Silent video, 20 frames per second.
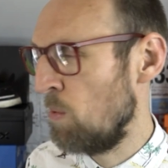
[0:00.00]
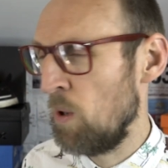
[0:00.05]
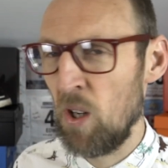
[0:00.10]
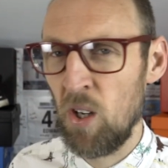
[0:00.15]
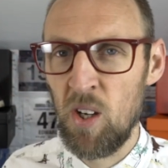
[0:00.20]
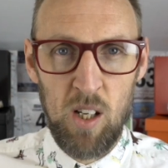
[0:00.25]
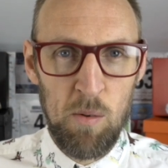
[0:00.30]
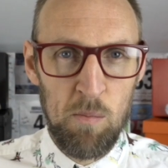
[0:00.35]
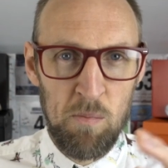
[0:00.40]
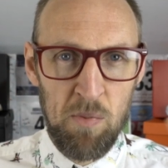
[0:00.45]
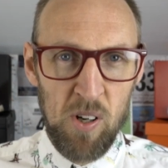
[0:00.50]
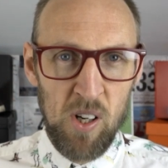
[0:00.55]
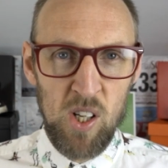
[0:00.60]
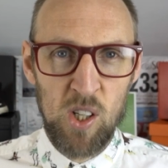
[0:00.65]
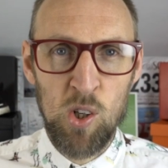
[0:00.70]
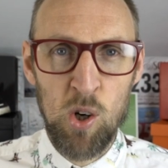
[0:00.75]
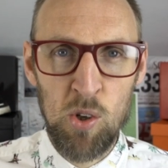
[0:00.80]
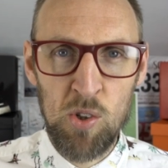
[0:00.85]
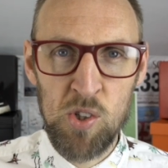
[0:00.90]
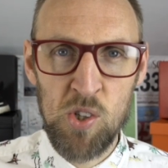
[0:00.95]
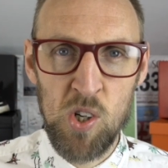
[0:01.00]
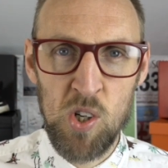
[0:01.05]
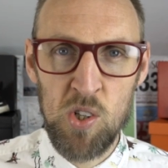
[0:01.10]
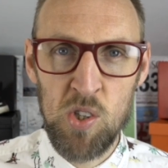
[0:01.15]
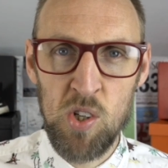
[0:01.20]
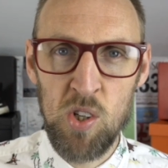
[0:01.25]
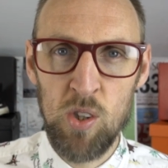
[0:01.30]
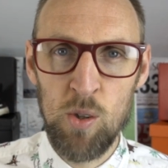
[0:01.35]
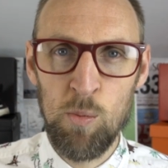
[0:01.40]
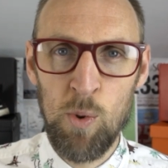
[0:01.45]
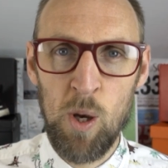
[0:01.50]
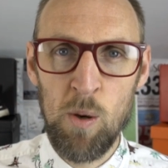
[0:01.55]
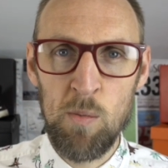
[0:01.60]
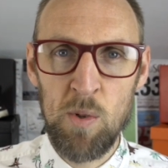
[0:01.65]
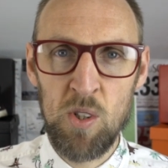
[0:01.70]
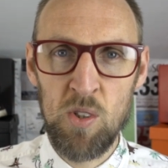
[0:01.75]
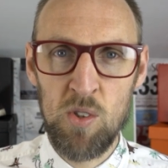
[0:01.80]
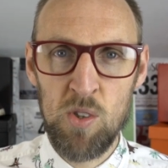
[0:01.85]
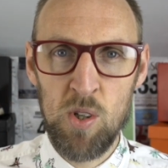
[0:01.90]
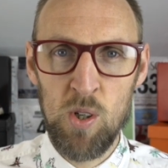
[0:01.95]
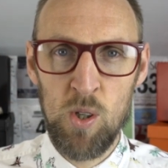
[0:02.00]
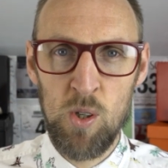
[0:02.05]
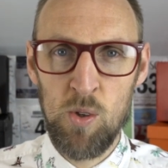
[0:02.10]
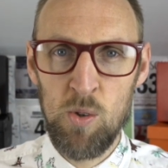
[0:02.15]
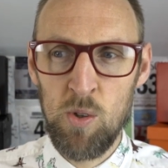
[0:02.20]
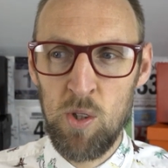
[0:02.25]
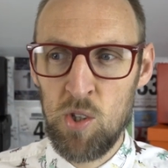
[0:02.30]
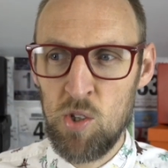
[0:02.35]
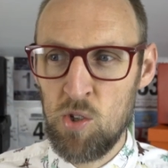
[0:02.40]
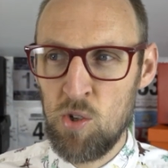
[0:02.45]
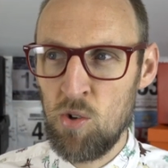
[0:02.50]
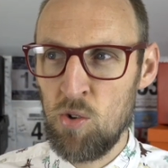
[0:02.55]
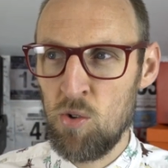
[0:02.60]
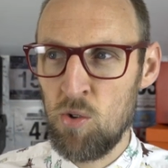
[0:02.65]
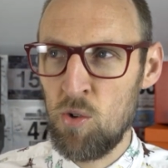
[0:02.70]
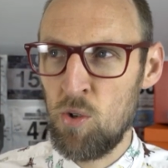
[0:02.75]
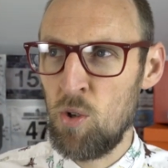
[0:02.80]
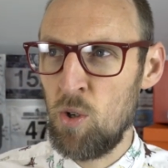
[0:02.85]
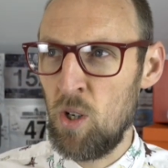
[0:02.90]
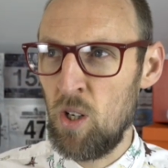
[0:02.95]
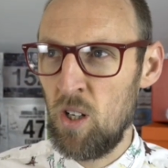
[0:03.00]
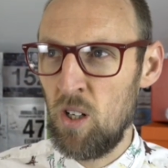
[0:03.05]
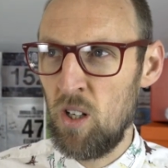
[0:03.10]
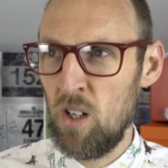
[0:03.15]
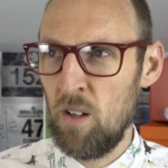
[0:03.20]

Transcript: but I'm very conscious at the moment to ensure